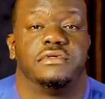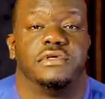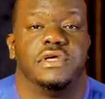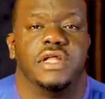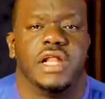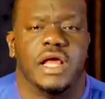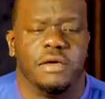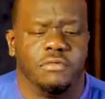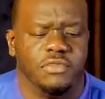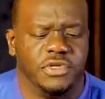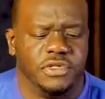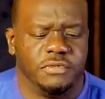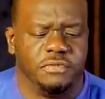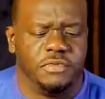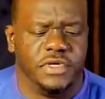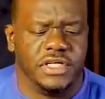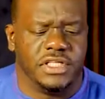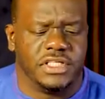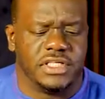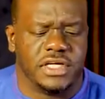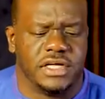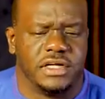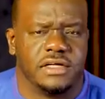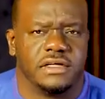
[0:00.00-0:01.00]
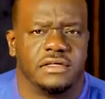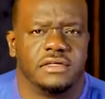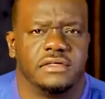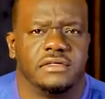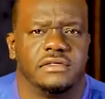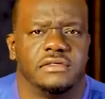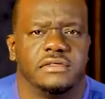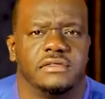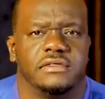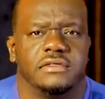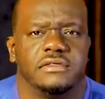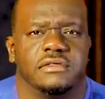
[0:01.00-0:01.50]
And I'm with Peter.
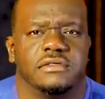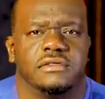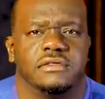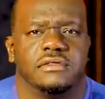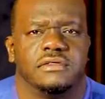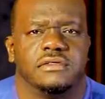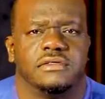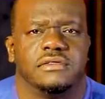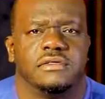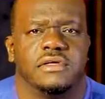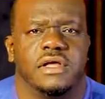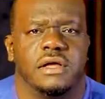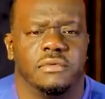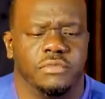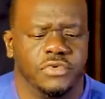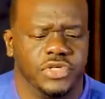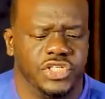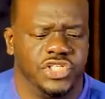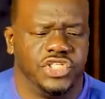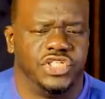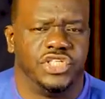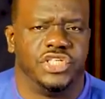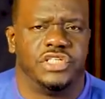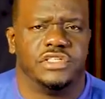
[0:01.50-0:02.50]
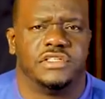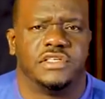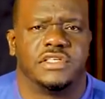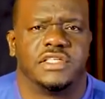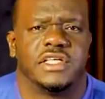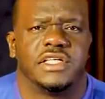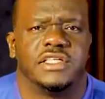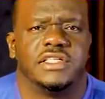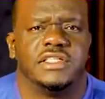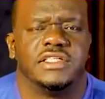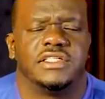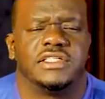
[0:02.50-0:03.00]
I'm with Jesus
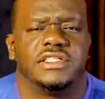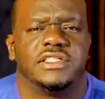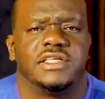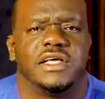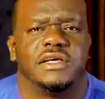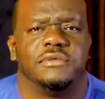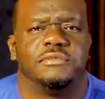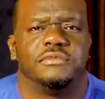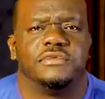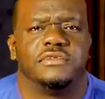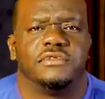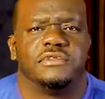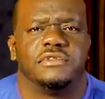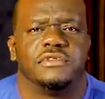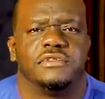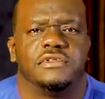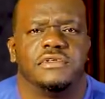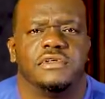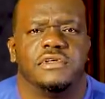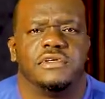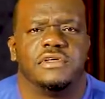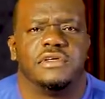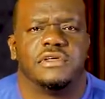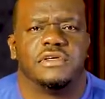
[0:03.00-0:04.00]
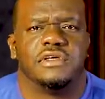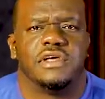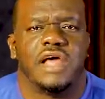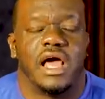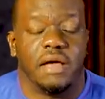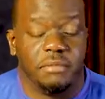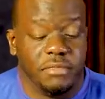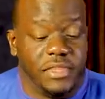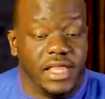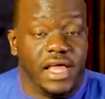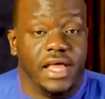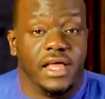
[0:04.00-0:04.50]
and his disciples.
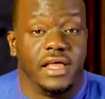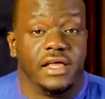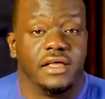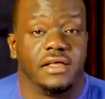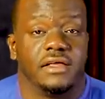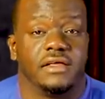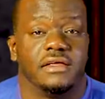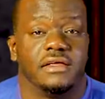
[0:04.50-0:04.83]
I'm there.